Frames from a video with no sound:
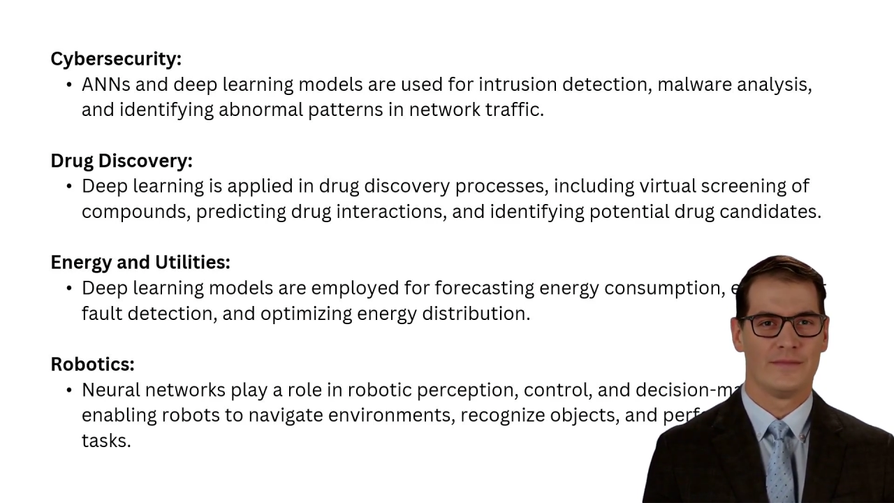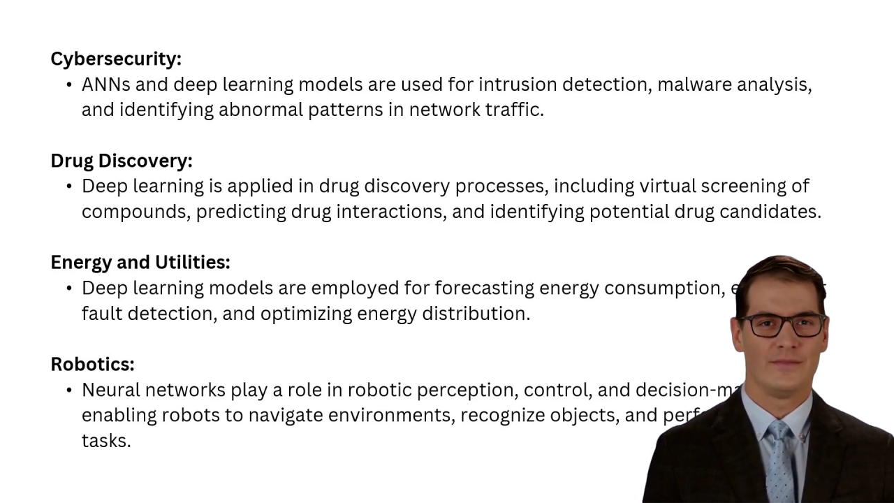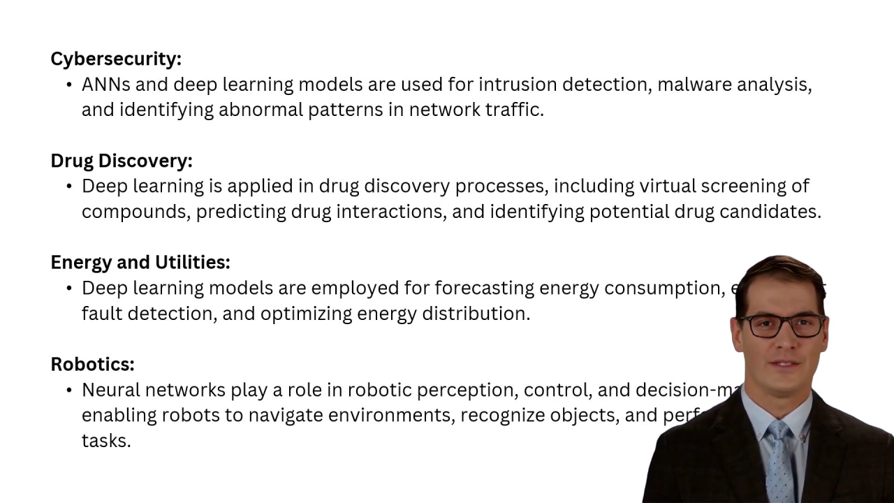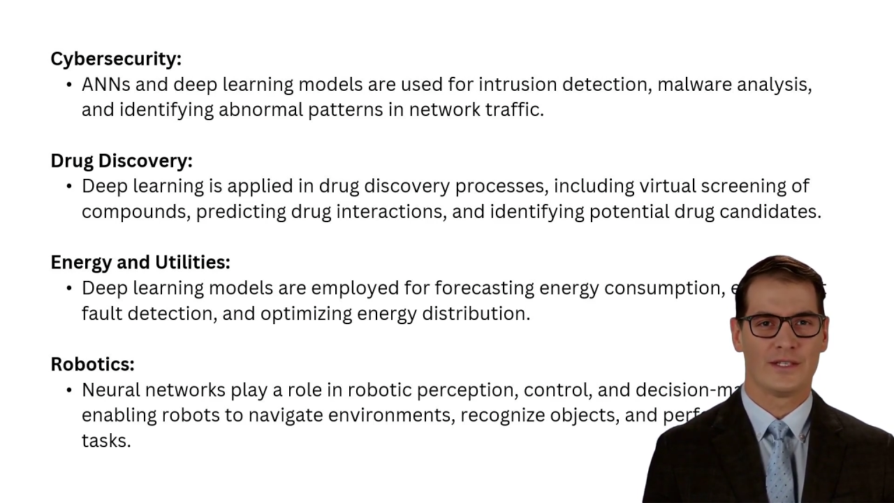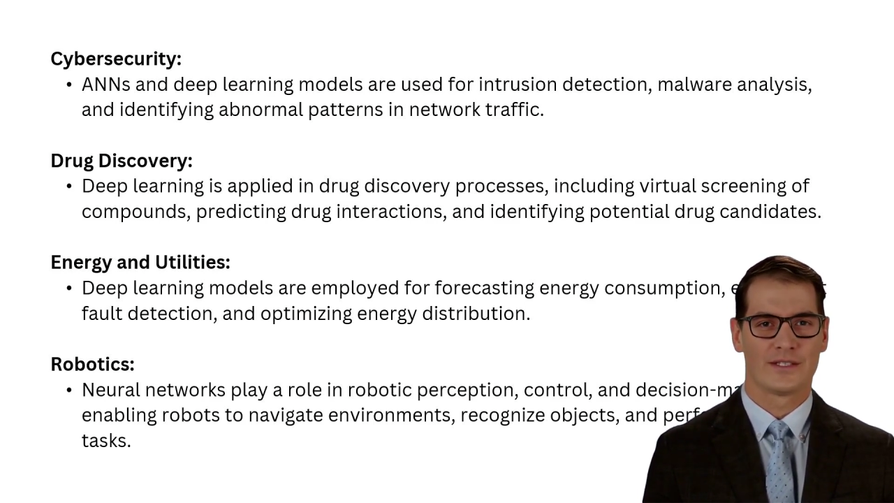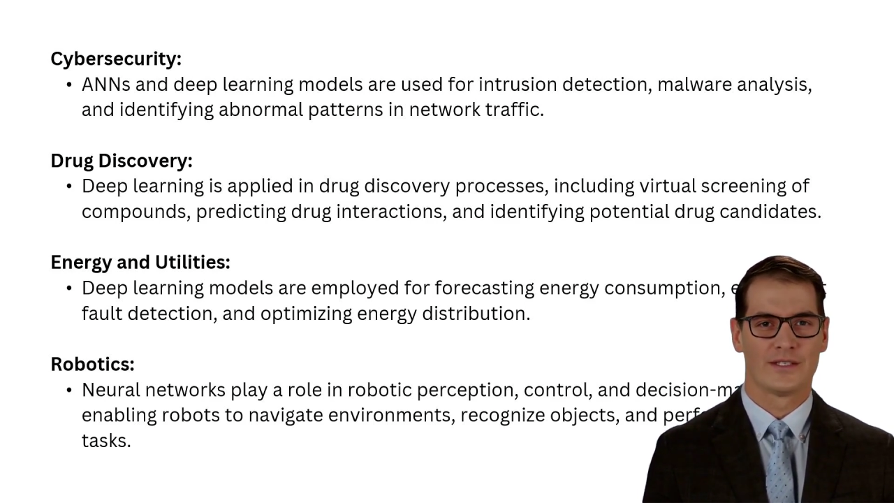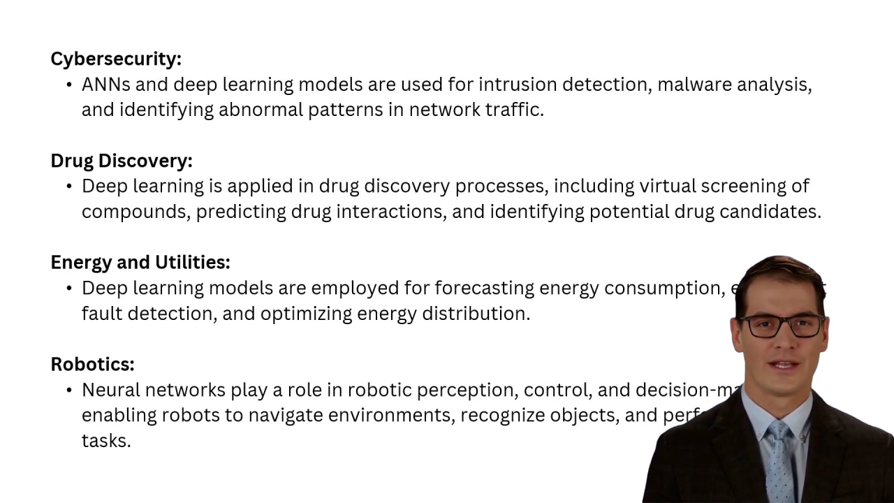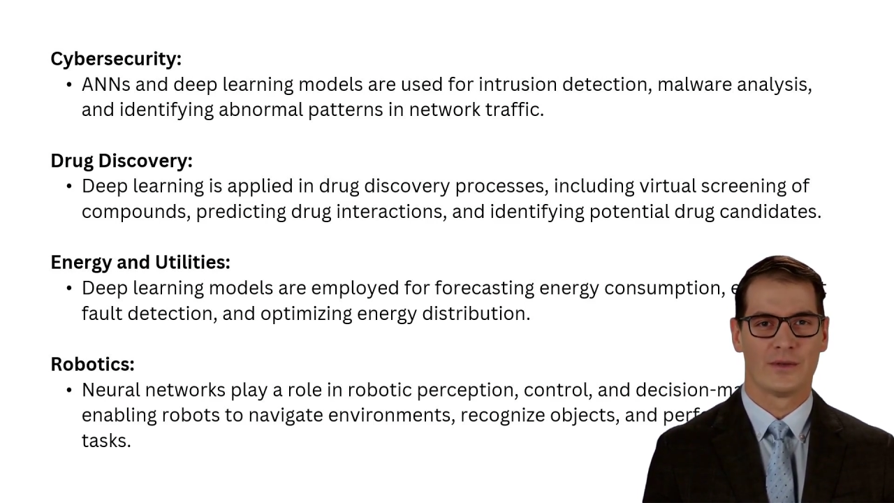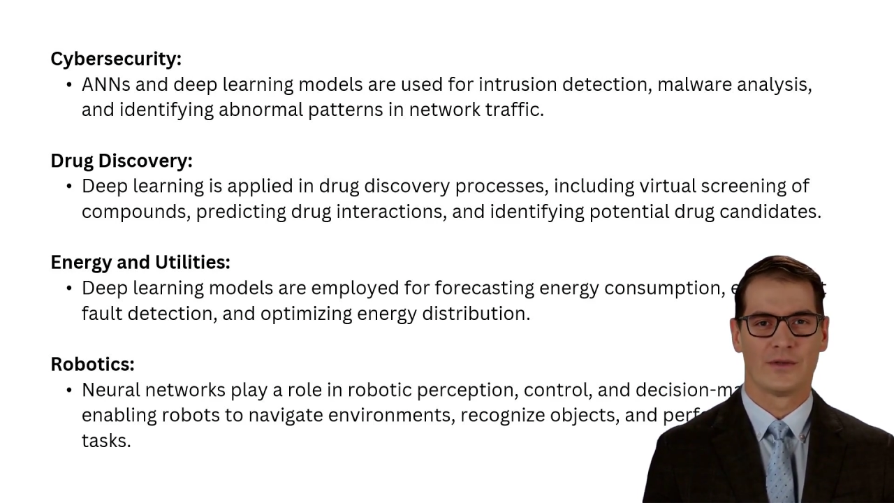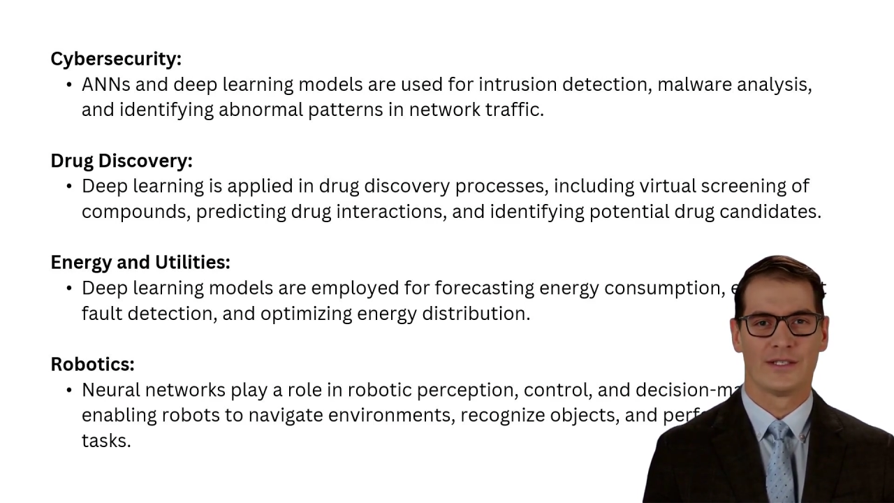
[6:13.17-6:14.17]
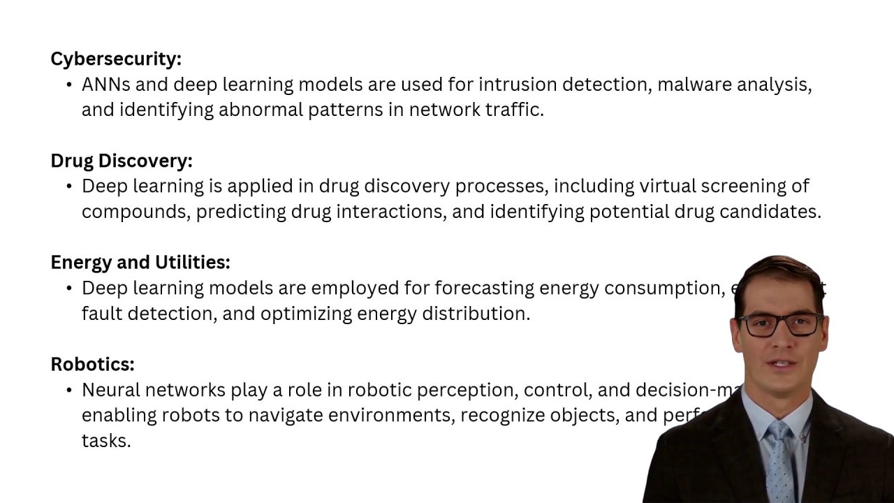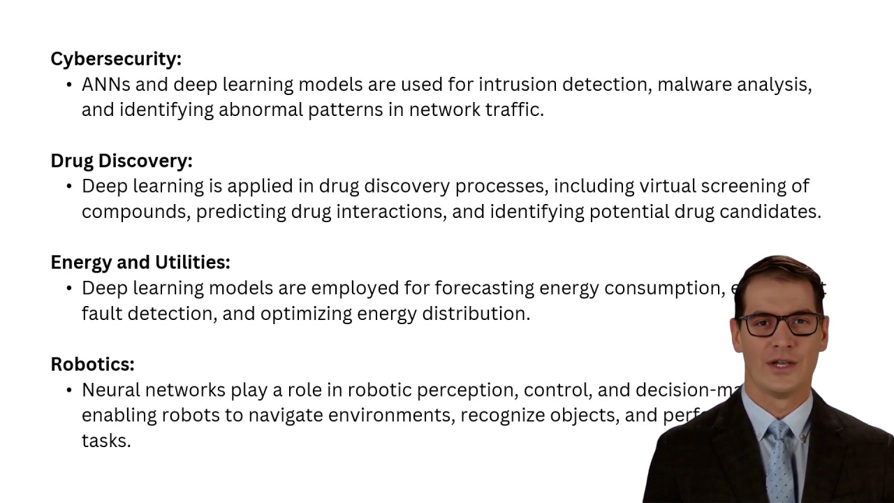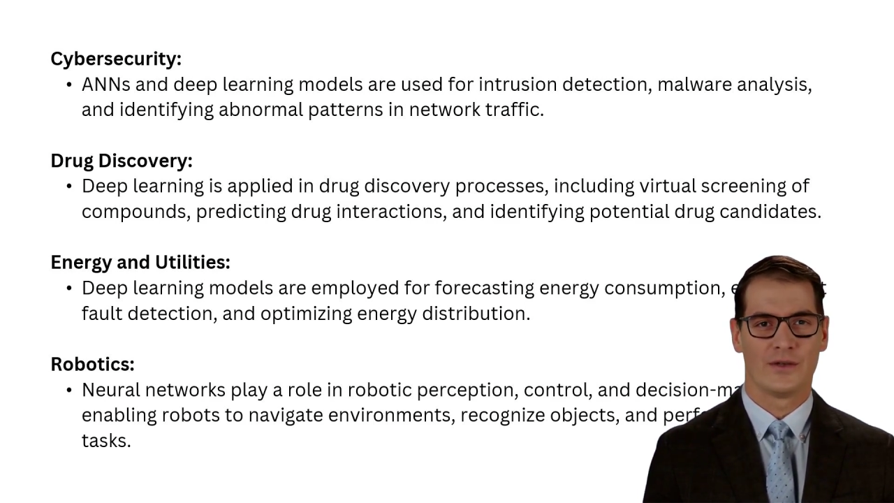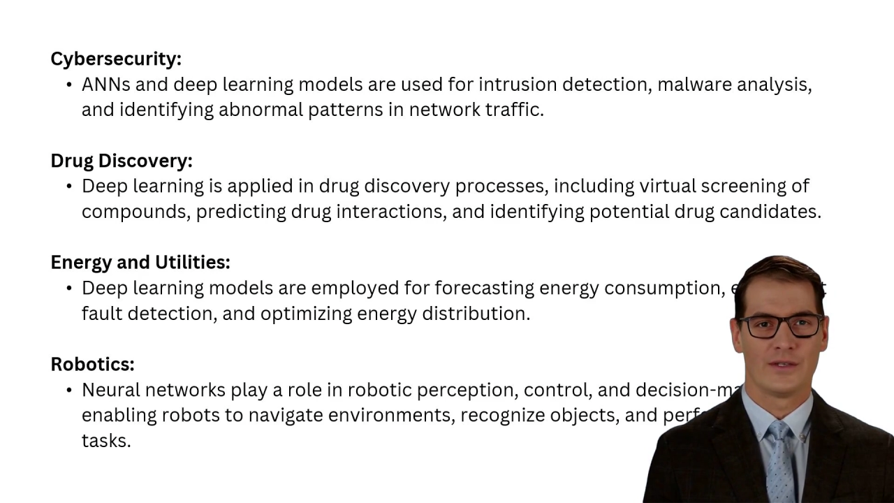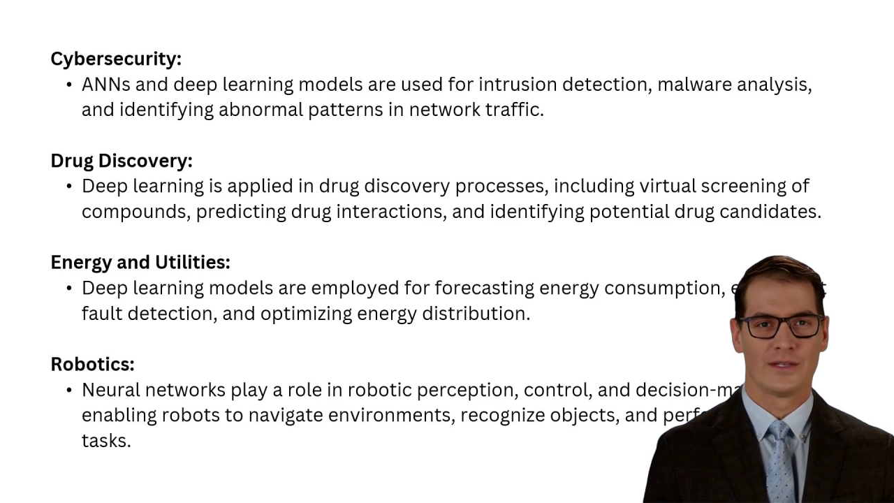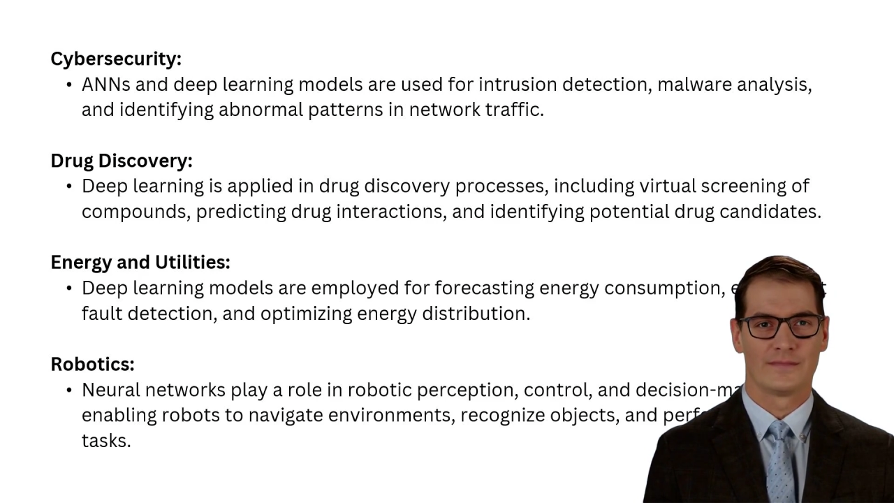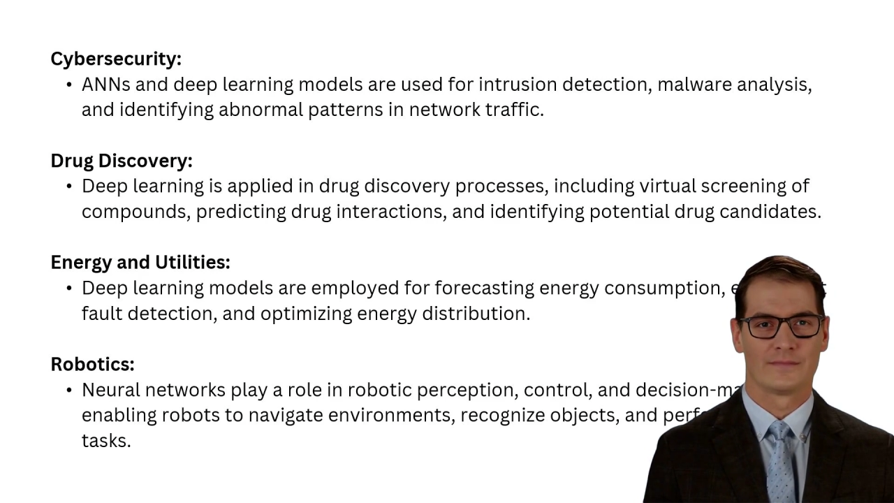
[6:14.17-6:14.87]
such as cybersecurity,